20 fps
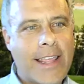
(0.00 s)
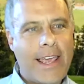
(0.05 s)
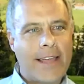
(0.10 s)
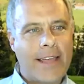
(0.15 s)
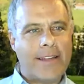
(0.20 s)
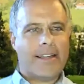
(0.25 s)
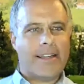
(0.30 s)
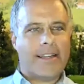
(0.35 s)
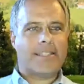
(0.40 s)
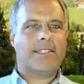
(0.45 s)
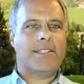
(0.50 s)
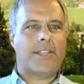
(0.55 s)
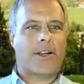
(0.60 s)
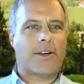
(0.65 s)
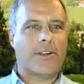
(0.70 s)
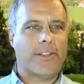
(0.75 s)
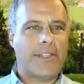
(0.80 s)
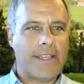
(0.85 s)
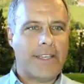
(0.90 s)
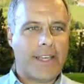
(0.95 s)

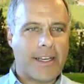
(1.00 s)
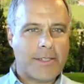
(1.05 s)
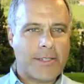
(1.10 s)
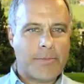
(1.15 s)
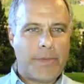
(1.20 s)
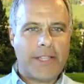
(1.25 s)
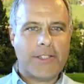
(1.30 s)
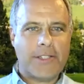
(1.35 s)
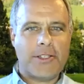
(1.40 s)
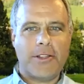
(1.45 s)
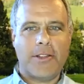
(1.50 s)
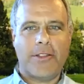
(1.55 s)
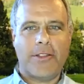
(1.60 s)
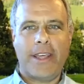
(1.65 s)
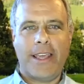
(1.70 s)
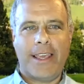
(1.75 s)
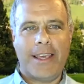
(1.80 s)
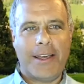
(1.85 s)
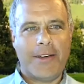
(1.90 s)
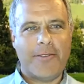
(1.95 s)
necessarily speak to the
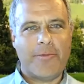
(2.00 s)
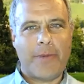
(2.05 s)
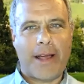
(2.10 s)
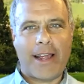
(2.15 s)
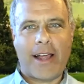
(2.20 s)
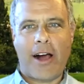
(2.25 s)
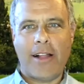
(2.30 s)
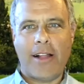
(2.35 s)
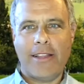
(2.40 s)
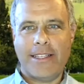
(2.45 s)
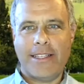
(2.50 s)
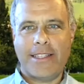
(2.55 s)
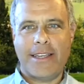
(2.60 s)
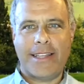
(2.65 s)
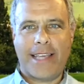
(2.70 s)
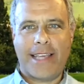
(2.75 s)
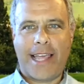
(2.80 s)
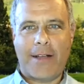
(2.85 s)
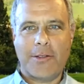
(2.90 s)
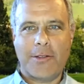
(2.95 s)
thinking of my colleagues on the
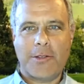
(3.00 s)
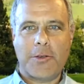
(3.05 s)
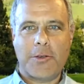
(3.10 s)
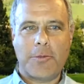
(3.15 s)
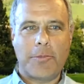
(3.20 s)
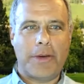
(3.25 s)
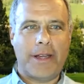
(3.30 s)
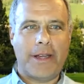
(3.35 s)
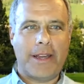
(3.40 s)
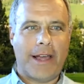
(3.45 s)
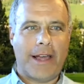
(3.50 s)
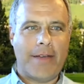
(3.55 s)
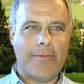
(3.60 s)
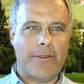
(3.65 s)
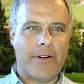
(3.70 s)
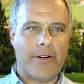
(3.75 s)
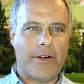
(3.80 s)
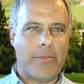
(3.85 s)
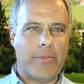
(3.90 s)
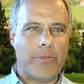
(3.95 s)
council, but I'm
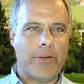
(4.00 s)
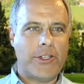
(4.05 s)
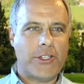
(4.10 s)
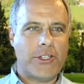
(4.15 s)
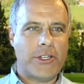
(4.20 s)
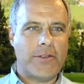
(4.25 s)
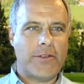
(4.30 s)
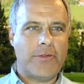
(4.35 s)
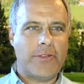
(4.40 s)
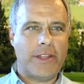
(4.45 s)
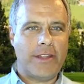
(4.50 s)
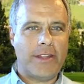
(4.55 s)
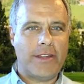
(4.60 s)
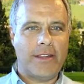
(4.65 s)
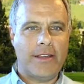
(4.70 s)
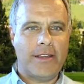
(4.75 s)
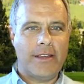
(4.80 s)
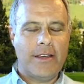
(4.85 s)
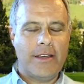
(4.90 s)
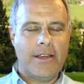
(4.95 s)
very appreciative that
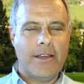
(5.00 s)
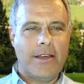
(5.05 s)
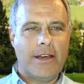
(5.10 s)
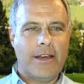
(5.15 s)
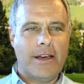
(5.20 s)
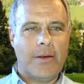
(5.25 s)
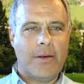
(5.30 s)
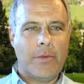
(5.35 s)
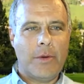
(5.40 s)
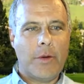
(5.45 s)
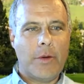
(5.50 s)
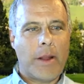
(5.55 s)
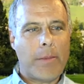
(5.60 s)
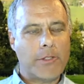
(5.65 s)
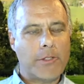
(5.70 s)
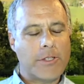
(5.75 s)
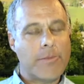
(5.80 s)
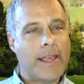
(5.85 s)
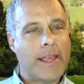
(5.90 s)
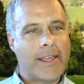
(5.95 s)
we were able
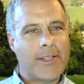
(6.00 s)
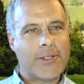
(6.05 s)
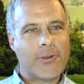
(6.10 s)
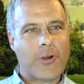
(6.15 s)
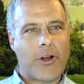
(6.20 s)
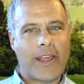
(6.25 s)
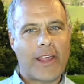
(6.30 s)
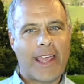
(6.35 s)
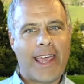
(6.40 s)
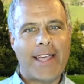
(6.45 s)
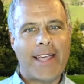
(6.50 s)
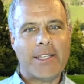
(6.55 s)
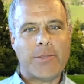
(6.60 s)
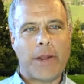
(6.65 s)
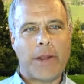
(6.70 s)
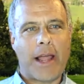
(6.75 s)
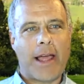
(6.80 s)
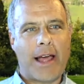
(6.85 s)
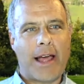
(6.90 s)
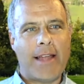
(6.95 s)
to make a strong case.
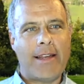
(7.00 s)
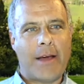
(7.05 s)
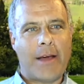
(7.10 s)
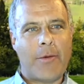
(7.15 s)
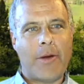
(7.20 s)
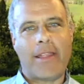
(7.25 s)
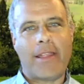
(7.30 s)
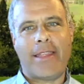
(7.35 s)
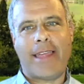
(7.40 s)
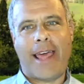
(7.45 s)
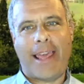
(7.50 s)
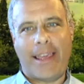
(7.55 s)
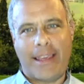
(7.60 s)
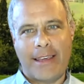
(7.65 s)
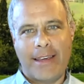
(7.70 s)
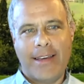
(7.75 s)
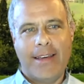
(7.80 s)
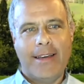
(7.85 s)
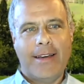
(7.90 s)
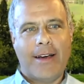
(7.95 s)
But I want to thank,
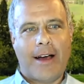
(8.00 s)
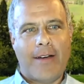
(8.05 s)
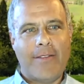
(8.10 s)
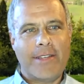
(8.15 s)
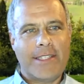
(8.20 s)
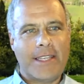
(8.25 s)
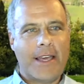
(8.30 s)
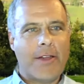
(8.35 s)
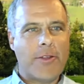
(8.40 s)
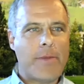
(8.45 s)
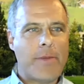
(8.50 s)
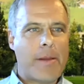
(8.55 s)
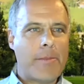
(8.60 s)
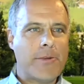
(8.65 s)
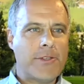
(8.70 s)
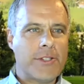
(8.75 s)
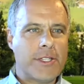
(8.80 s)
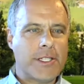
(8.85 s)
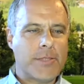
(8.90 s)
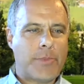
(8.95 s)
obviously, other members
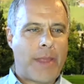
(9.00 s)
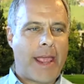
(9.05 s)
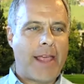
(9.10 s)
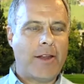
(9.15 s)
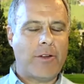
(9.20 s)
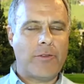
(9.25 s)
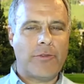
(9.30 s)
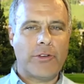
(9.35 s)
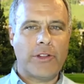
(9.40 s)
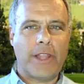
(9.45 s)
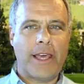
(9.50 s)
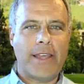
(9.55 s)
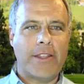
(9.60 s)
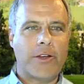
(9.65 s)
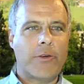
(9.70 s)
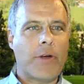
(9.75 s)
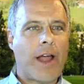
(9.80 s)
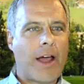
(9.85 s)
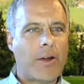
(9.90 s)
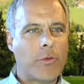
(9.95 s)
of this panel for laying the
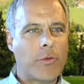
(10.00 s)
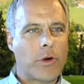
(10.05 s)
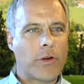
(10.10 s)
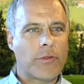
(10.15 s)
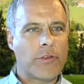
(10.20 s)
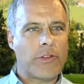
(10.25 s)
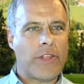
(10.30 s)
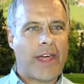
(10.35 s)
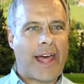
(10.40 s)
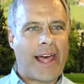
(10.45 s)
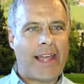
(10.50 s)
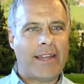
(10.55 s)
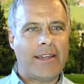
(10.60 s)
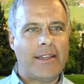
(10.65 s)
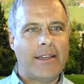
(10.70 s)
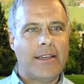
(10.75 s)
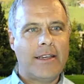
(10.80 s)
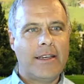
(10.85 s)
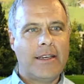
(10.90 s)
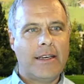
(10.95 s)
groundwork for that.
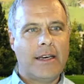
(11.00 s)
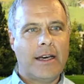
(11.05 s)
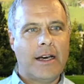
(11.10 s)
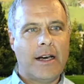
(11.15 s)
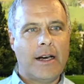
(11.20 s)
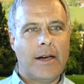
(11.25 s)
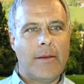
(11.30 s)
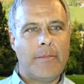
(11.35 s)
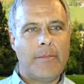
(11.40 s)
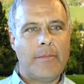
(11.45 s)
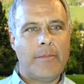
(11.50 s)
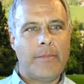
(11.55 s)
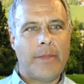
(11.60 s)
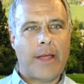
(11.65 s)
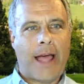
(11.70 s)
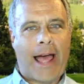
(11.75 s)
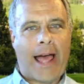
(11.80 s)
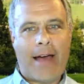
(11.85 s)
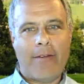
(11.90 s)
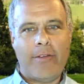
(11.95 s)

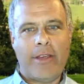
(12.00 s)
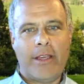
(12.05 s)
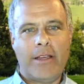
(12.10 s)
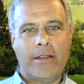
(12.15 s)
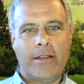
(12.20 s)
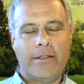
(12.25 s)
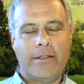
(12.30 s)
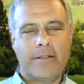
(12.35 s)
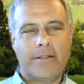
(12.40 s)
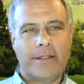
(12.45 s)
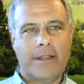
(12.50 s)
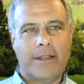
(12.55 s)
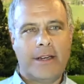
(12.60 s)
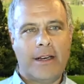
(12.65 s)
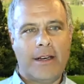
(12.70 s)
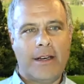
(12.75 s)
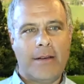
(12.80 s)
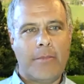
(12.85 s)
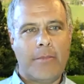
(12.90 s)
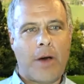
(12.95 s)
Having
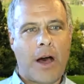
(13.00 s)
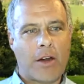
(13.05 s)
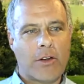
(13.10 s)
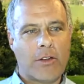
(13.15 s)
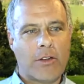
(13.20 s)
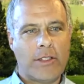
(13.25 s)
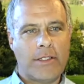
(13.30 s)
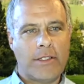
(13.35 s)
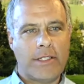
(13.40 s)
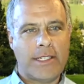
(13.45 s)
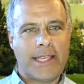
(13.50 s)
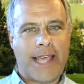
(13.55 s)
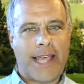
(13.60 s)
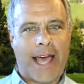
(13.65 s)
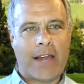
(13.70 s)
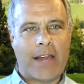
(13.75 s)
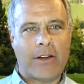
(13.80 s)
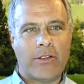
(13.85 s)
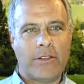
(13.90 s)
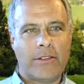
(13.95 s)
a model in
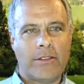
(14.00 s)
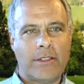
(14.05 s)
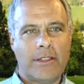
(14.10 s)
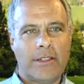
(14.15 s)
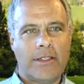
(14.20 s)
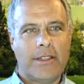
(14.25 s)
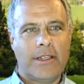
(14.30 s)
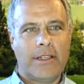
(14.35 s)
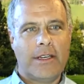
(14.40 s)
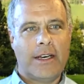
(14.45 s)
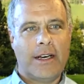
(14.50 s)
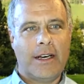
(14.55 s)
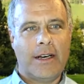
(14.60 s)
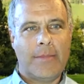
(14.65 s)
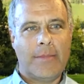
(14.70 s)
Seattle, our